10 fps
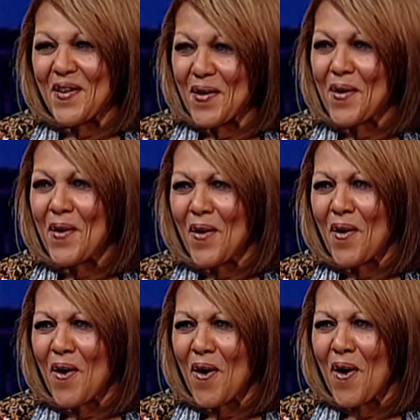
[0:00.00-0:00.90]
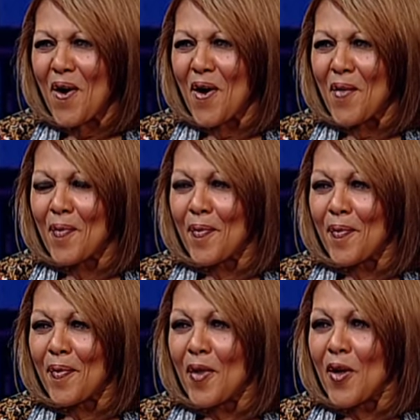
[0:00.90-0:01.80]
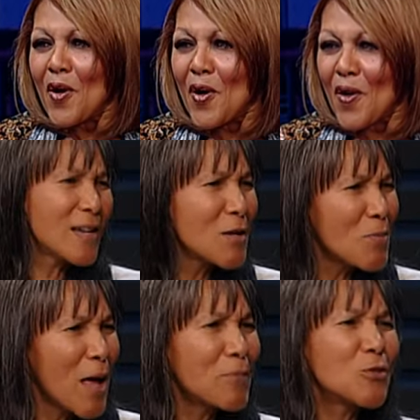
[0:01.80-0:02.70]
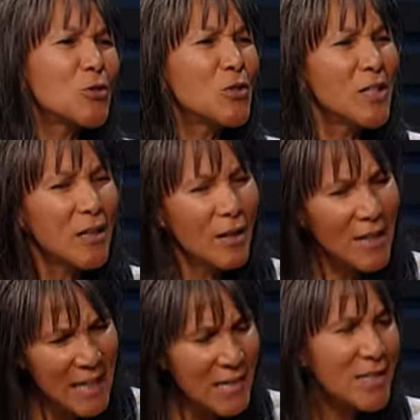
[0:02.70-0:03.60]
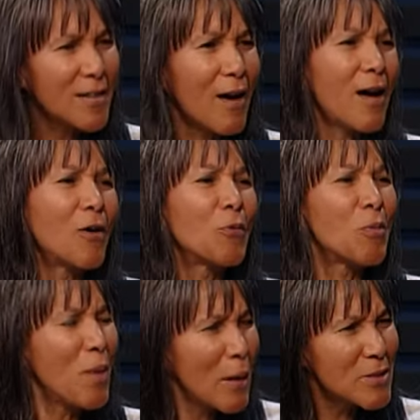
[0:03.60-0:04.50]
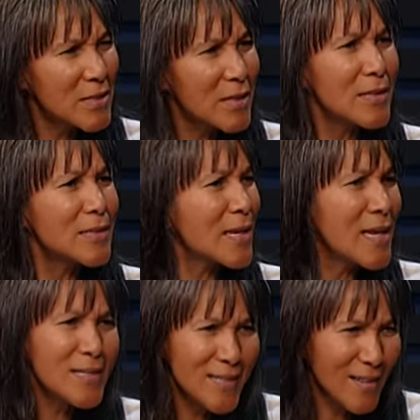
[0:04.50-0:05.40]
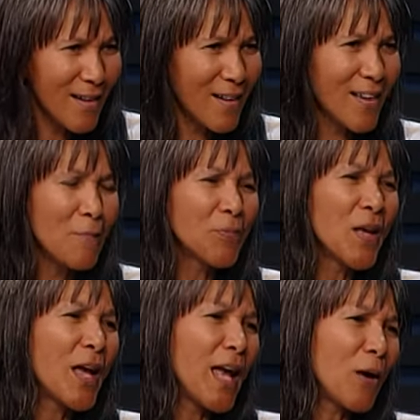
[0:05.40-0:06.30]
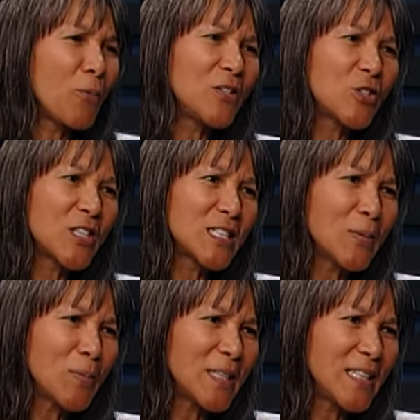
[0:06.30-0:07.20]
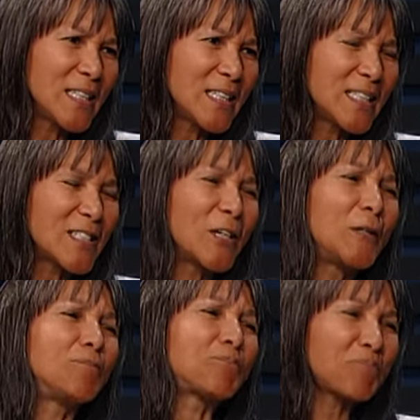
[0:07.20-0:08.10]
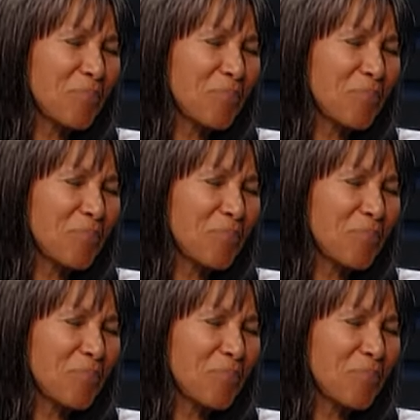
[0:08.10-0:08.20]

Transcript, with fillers: that's what we're we're doing right now. We put the Ten Commandments uh, in song with Bible studies in song, and we just completed it. Um,